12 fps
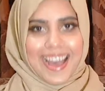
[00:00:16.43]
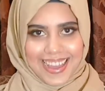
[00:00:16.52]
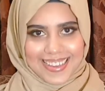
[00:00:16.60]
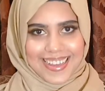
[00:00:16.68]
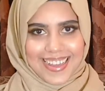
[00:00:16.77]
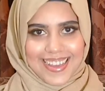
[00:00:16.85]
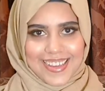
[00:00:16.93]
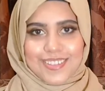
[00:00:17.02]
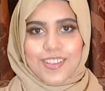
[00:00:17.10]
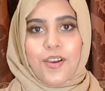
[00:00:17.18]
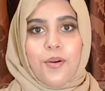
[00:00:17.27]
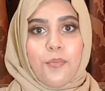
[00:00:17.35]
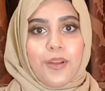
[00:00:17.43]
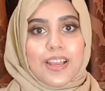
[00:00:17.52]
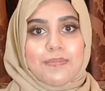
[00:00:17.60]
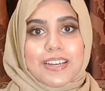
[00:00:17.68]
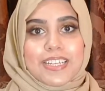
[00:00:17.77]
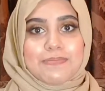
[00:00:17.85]
Hi guys,
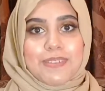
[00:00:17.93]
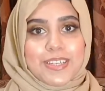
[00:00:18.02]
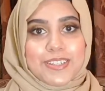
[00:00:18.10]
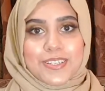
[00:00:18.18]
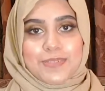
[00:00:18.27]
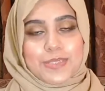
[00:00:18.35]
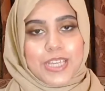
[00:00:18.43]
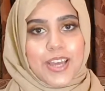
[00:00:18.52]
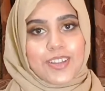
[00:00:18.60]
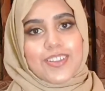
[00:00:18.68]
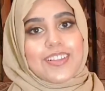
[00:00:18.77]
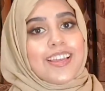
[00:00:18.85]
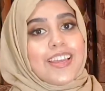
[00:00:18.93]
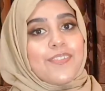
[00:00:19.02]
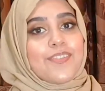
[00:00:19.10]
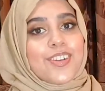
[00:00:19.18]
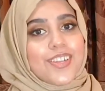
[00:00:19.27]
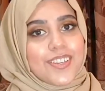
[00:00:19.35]
welcome back to my YouTube channel.
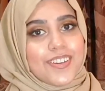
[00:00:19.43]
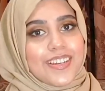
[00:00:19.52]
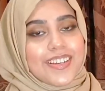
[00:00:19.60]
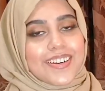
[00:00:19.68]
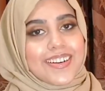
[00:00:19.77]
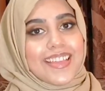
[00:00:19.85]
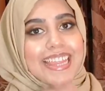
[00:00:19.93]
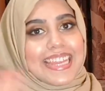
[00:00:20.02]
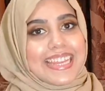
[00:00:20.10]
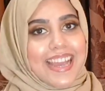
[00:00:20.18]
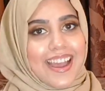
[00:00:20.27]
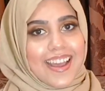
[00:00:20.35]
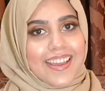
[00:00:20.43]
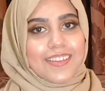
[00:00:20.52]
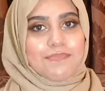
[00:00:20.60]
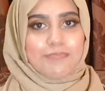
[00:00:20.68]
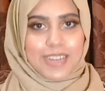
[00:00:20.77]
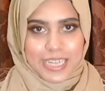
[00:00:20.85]
If you're new here, then hi,
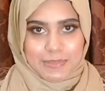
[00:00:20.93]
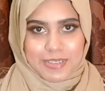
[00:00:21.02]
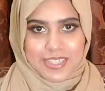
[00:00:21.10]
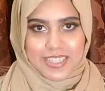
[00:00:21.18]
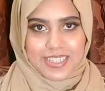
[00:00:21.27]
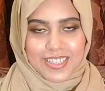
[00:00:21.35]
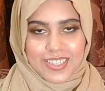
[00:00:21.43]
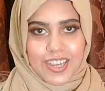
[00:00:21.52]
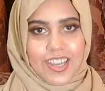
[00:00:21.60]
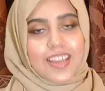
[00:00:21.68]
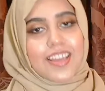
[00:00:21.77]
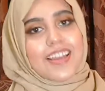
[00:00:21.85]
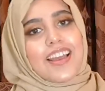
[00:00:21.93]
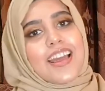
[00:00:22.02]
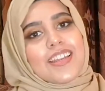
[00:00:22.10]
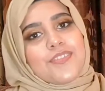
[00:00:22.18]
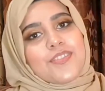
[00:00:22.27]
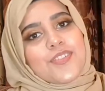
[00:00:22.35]
my name is Alicia.
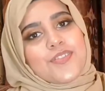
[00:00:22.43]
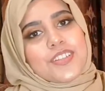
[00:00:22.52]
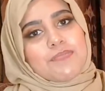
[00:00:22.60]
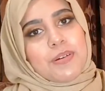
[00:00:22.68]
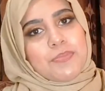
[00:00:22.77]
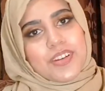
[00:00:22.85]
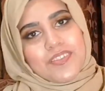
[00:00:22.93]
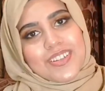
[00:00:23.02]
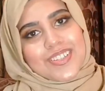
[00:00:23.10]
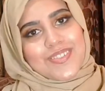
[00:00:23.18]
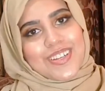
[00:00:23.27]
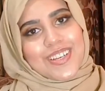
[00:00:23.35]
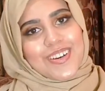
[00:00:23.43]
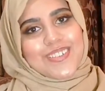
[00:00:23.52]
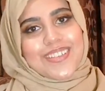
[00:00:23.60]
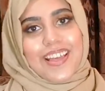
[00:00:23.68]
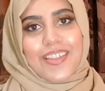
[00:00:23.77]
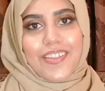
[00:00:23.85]
And if you've seen my previous
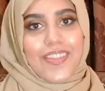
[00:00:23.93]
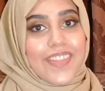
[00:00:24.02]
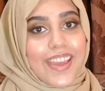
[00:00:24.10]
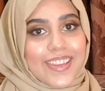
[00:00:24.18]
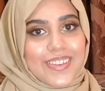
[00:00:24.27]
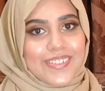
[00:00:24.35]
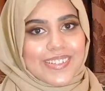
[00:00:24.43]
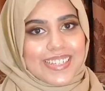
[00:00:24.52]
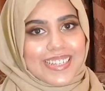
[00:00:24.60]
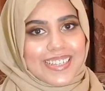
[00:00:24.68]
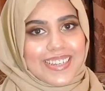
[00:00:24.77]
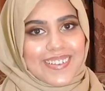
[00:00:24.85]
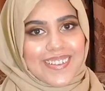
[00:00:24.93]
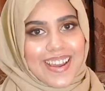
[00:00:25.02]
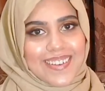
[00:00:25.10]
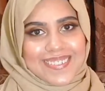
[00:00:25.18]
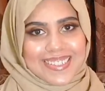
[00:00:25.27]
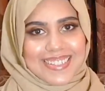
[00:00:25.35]
videos, then thank you for sticking
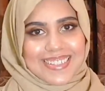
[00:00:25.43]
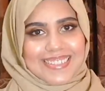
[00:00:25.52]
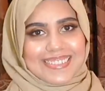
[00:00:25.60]
around.